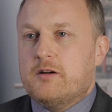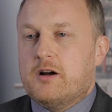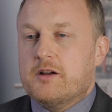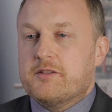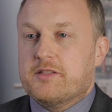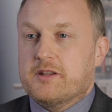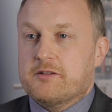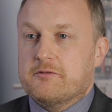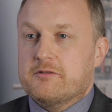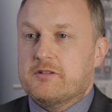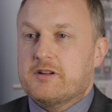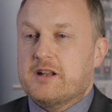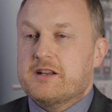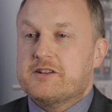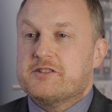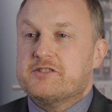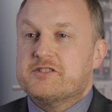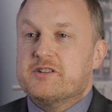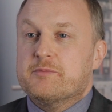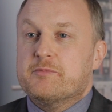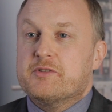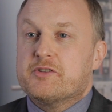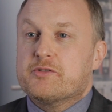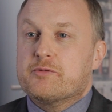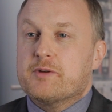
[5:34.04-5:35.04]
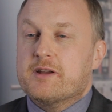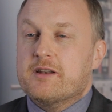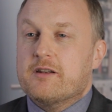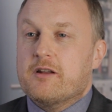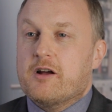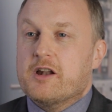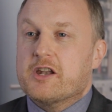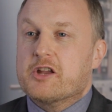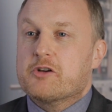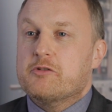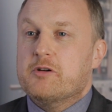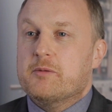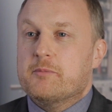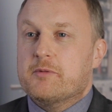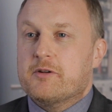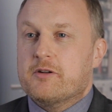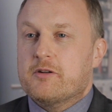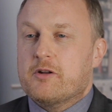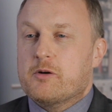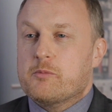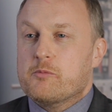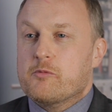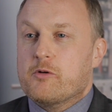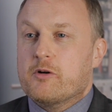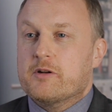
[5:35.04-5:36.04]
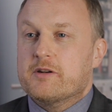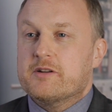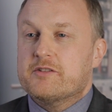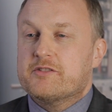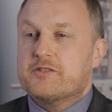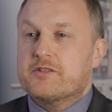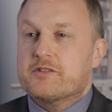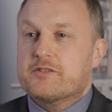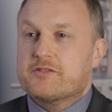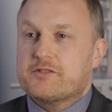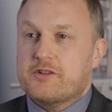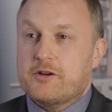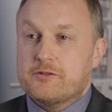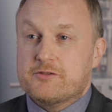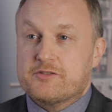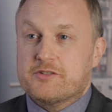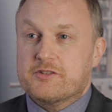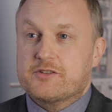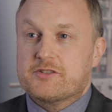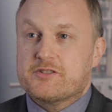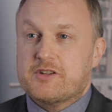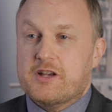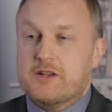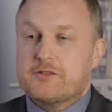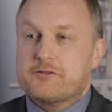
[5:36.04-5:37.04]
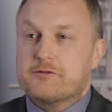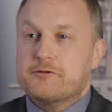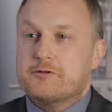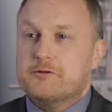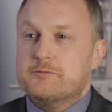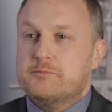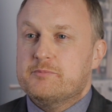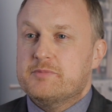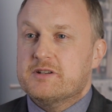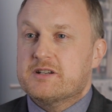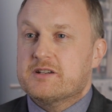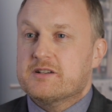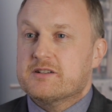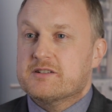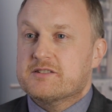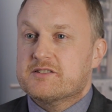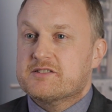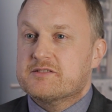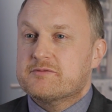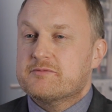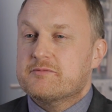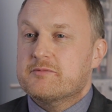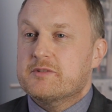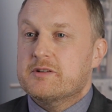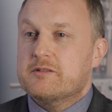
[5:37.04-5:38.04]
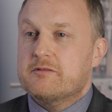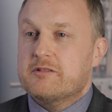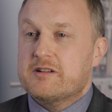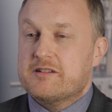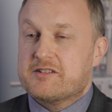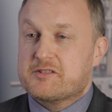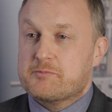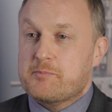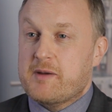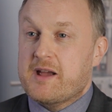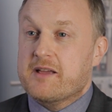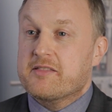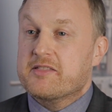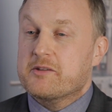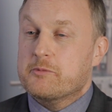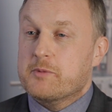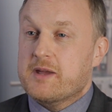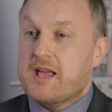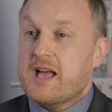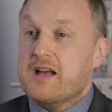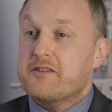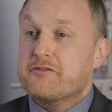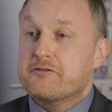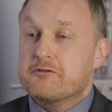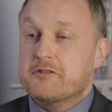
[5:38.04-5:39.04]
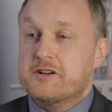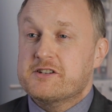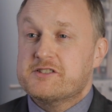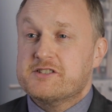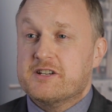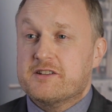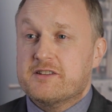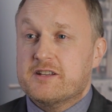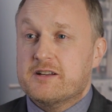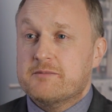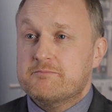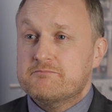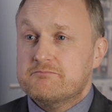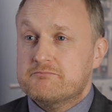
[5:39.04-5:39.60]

I think the relationship between Line Equipment and Omron is so successful because the respect that we have for each other,